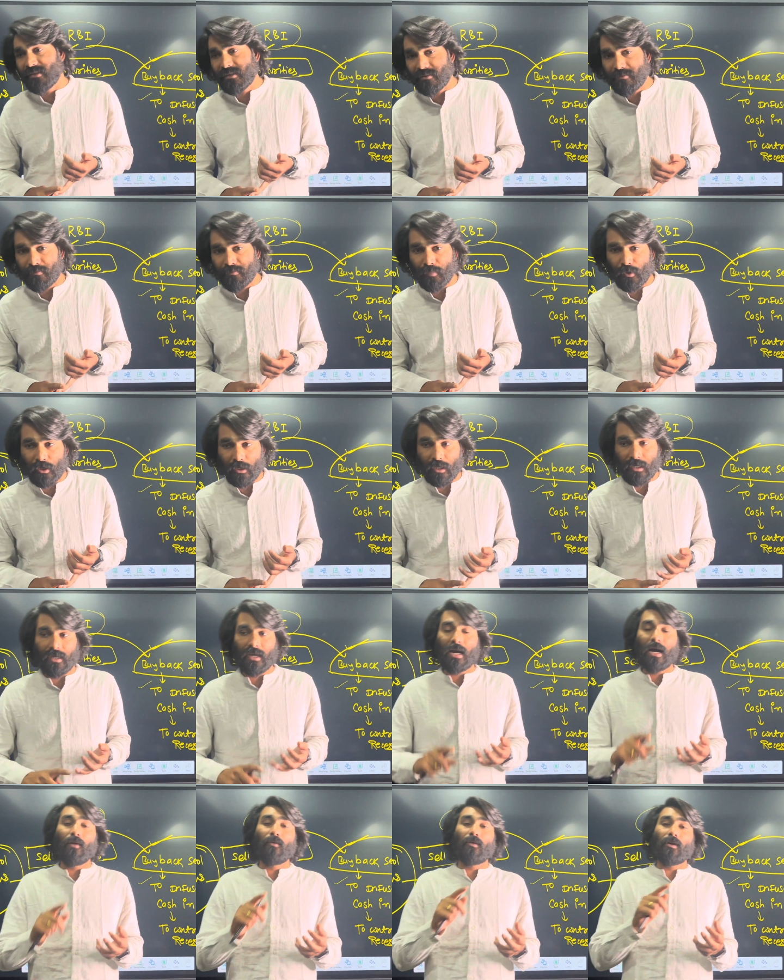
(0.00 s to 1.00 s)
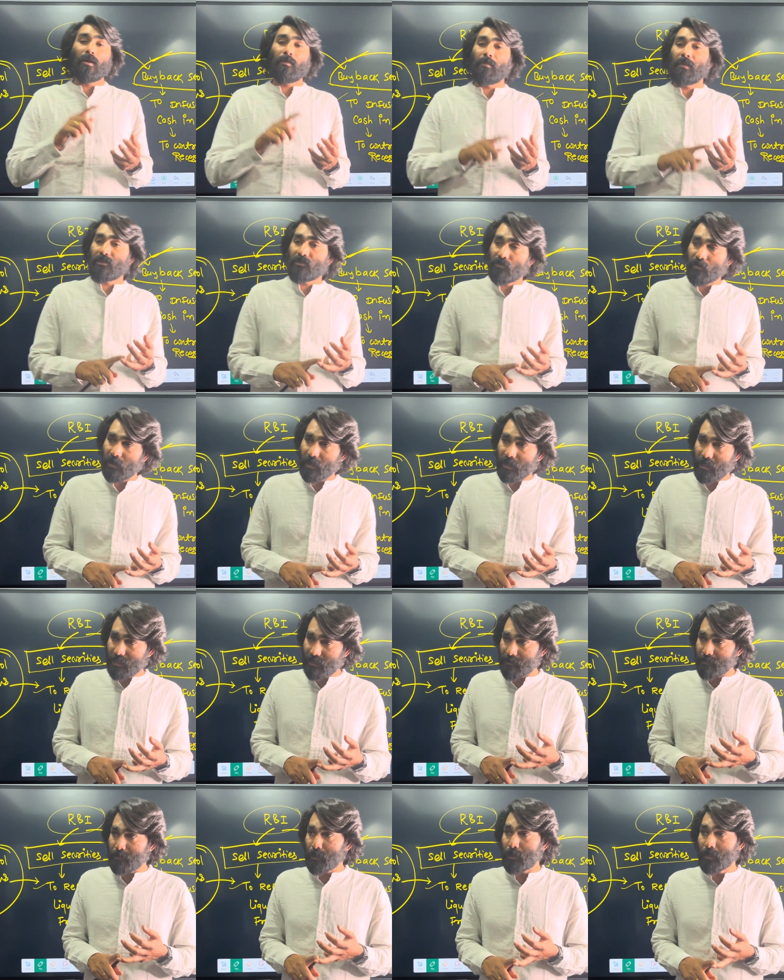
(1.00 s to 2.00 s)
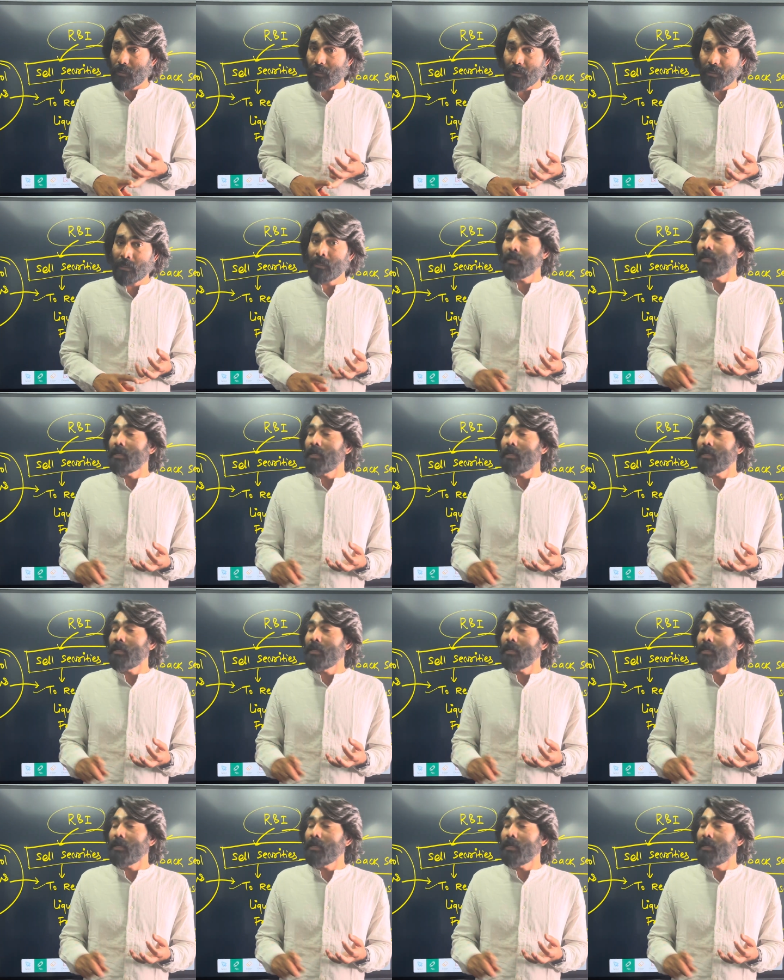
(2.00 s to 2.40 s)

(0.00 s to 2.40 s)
is important. How T-bills work is important.